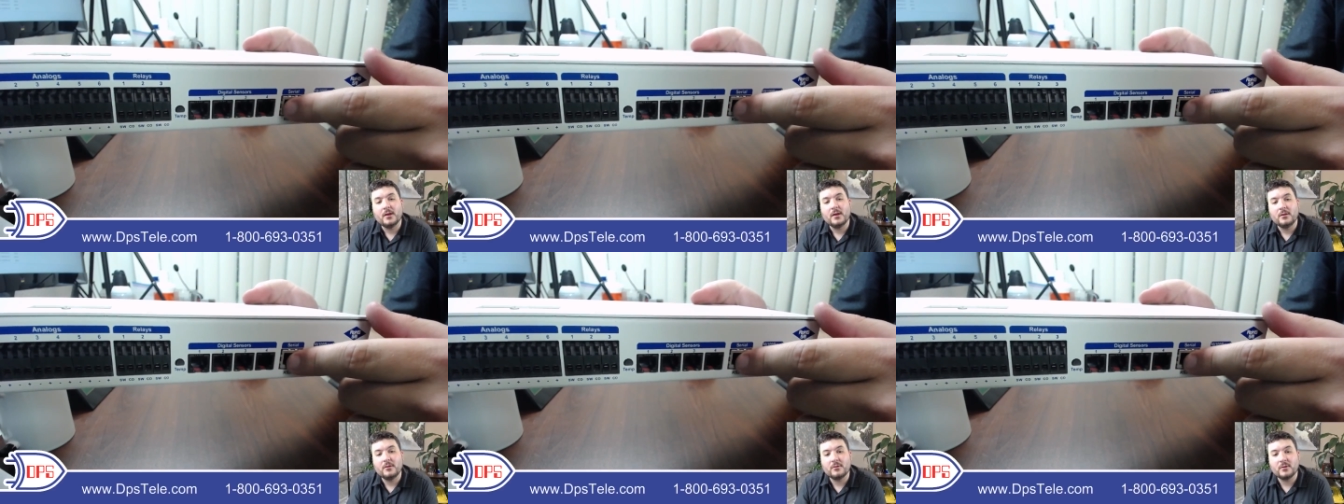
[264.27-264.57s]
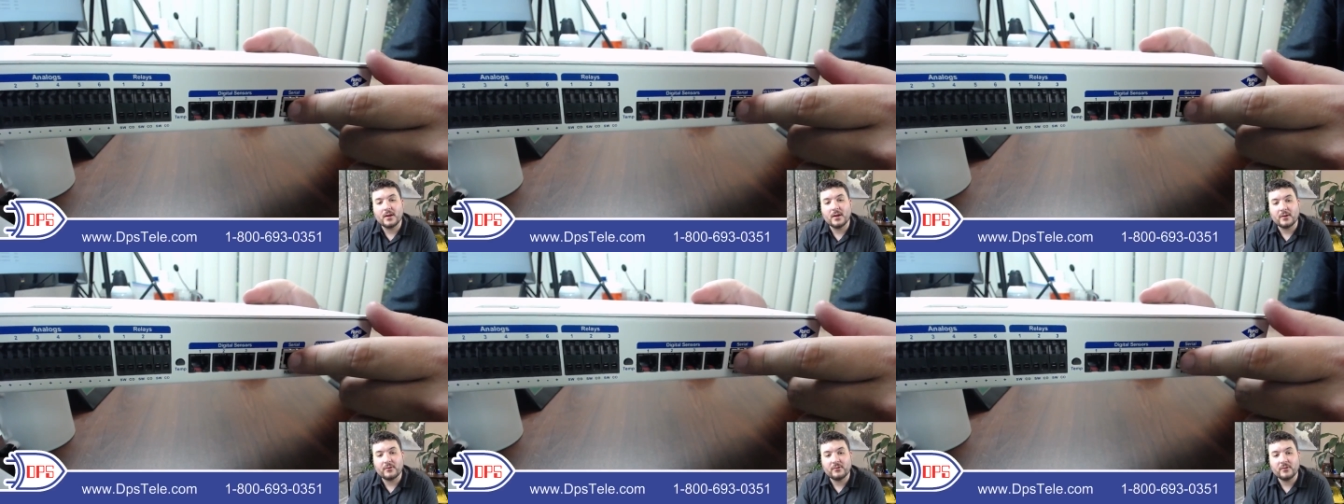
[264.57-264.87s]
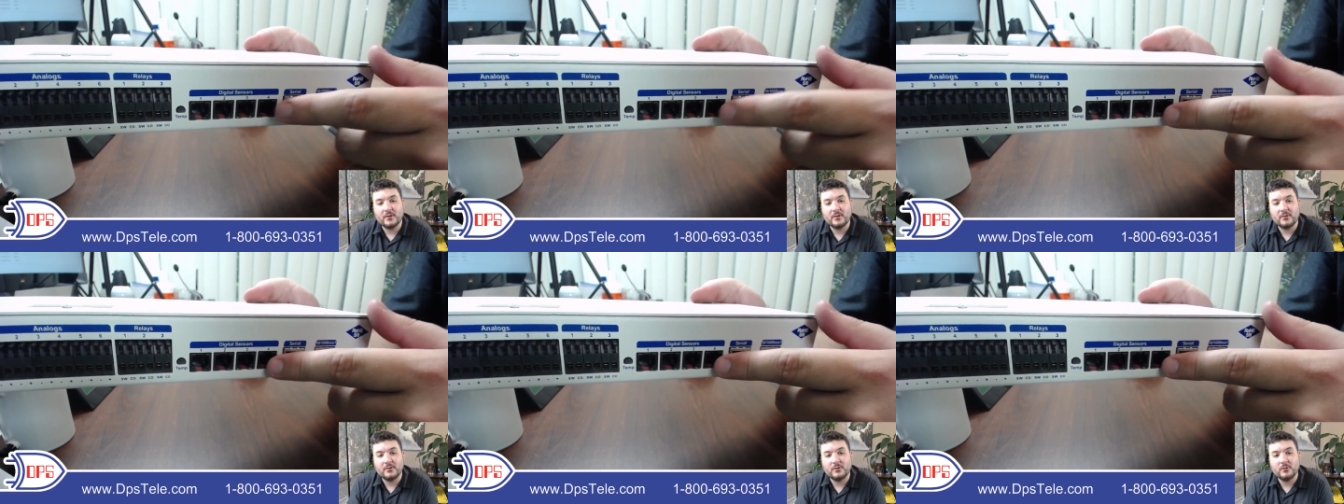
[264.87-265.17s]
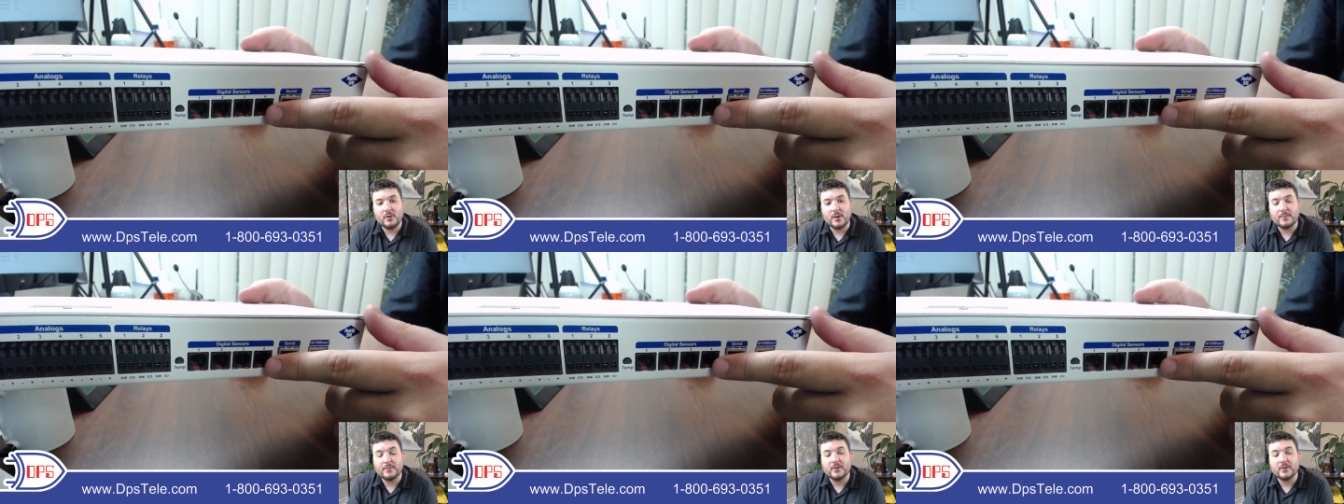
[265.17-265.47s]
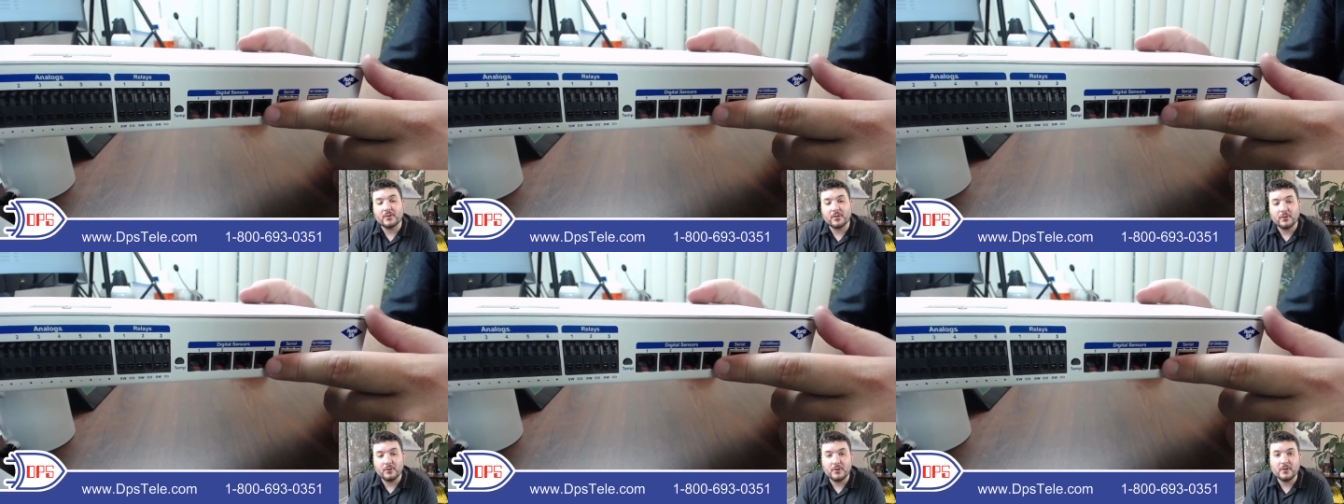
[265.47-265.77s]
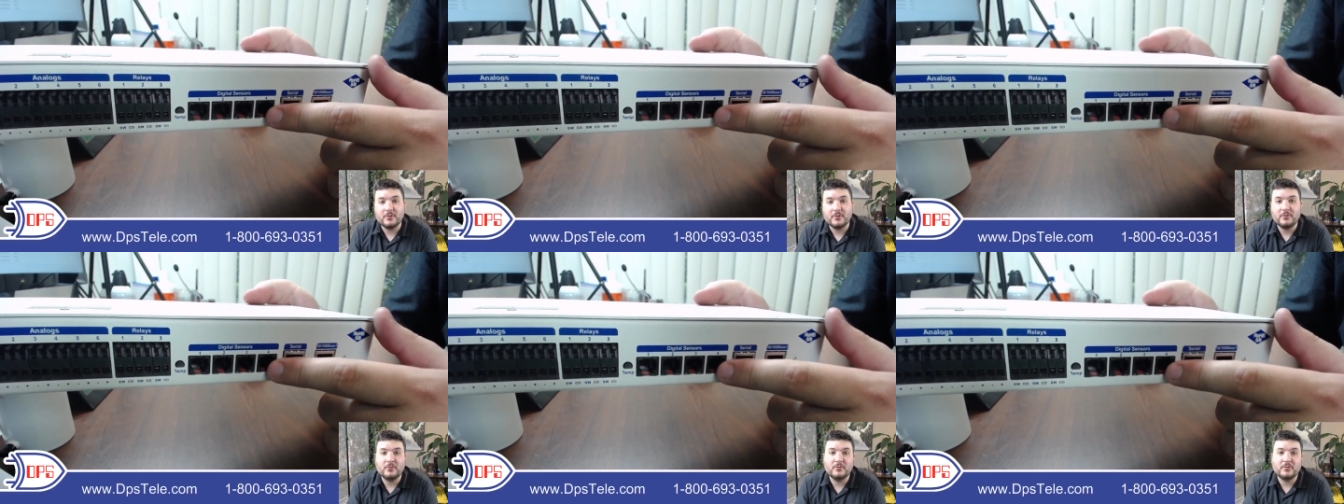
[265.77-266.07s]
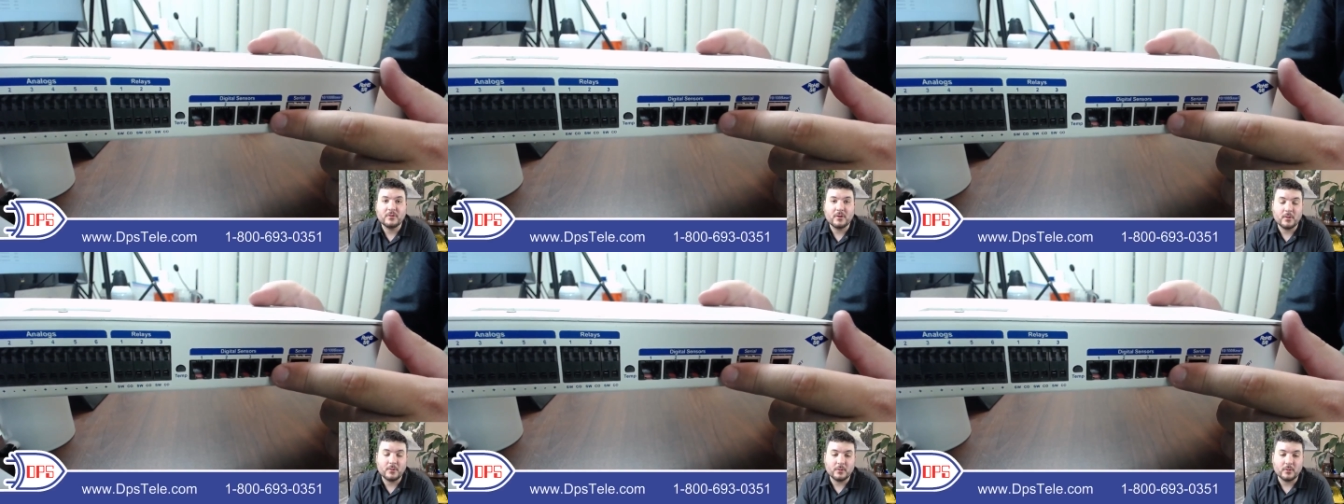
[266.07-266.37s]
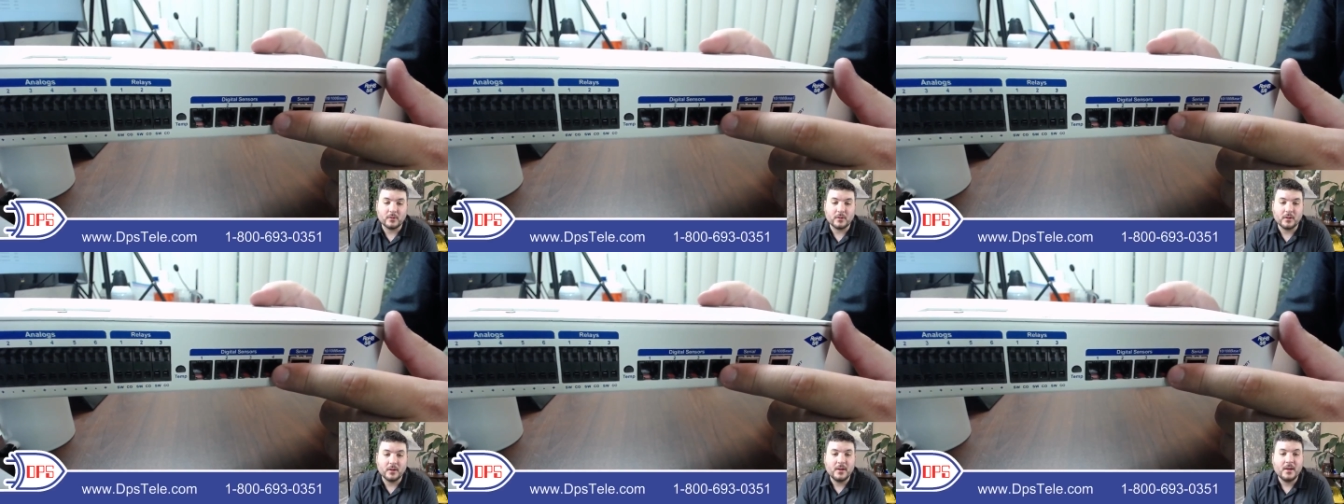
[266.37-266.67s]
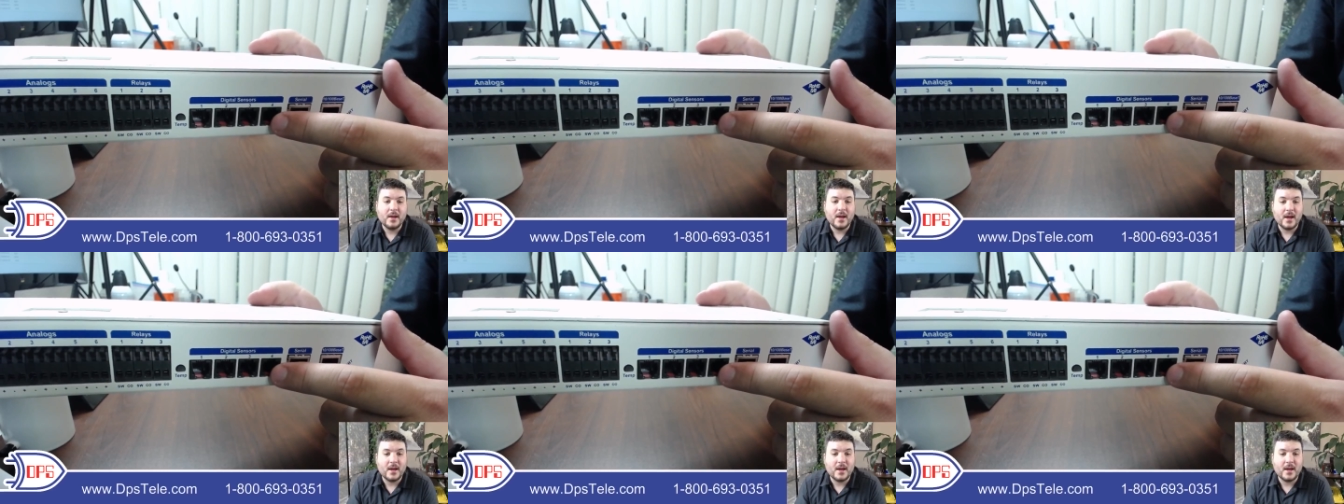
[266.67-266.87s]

You can actually do up to 32 total,